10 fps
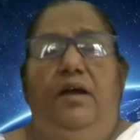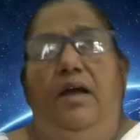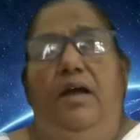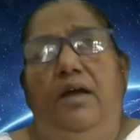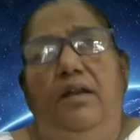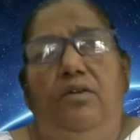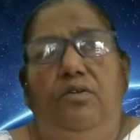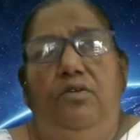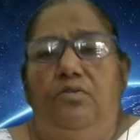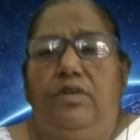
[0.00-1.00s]
and
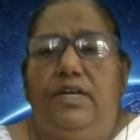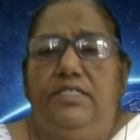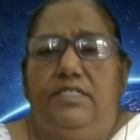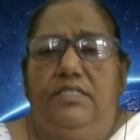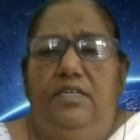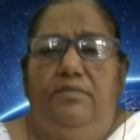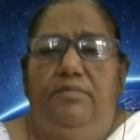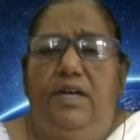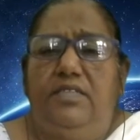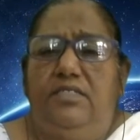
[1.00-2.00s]
you can
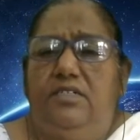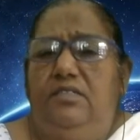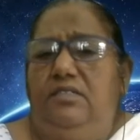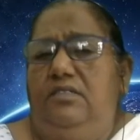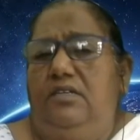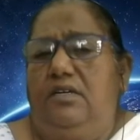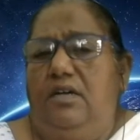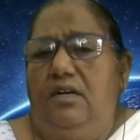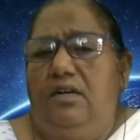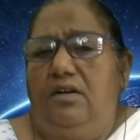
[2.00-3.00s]
imagine the
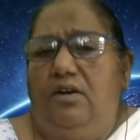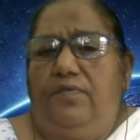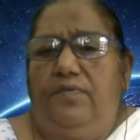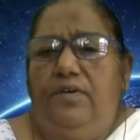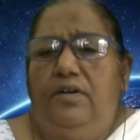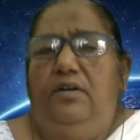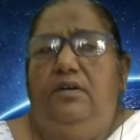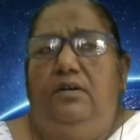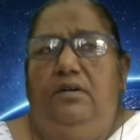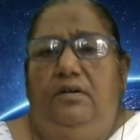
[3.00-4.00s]
color of
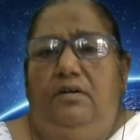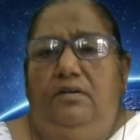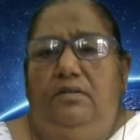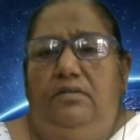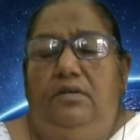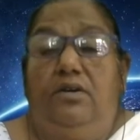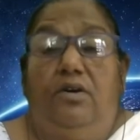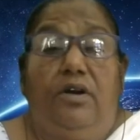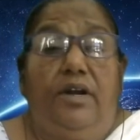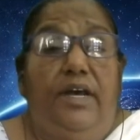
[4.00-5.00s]
the
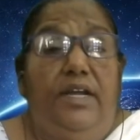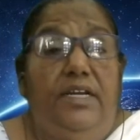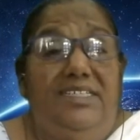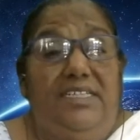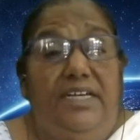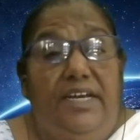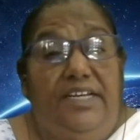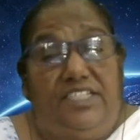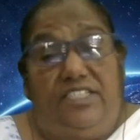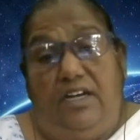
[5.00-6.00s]
crocodile is
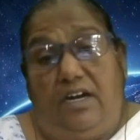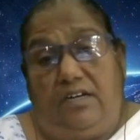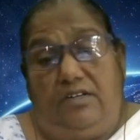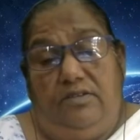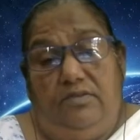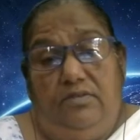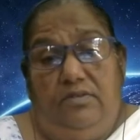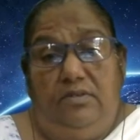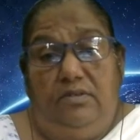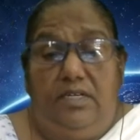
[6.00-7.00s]
grayish dark.
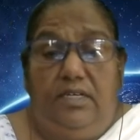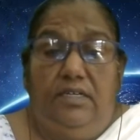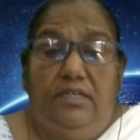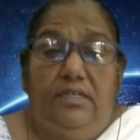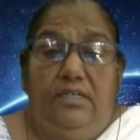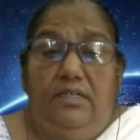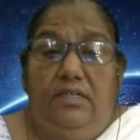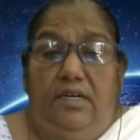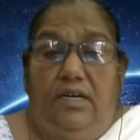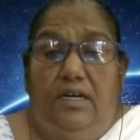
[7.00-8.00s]
Okay,
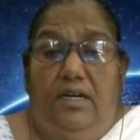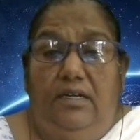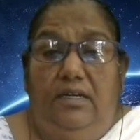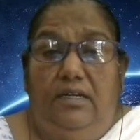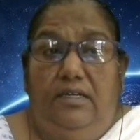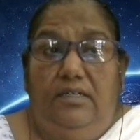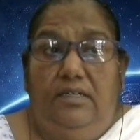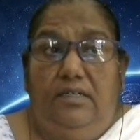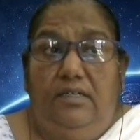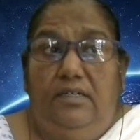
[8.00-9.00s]
and
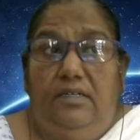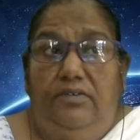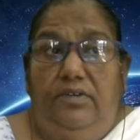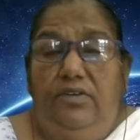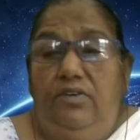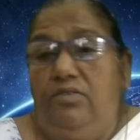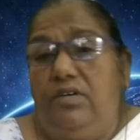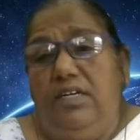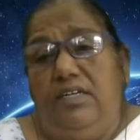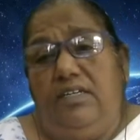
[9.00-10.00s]
when you look
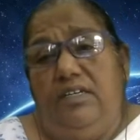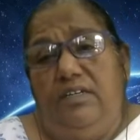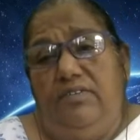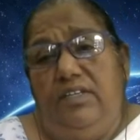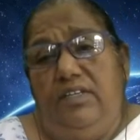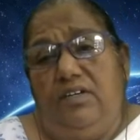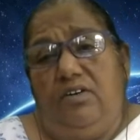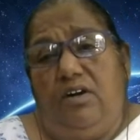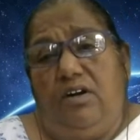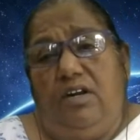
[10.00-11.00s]
at when the
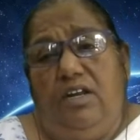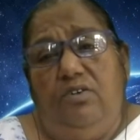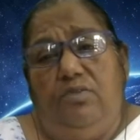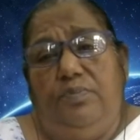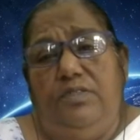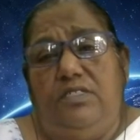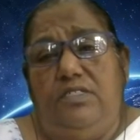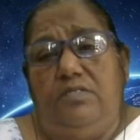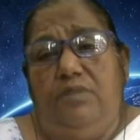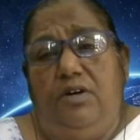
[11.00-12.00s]
crocodile opens
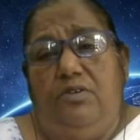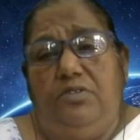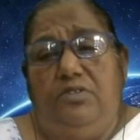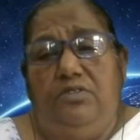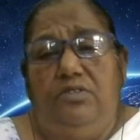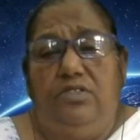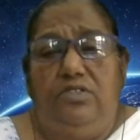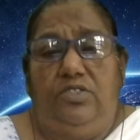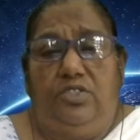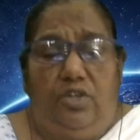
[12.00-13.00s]
his mouth, another
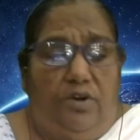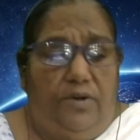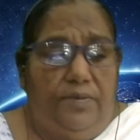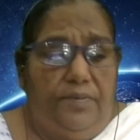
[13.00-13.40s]
jaw,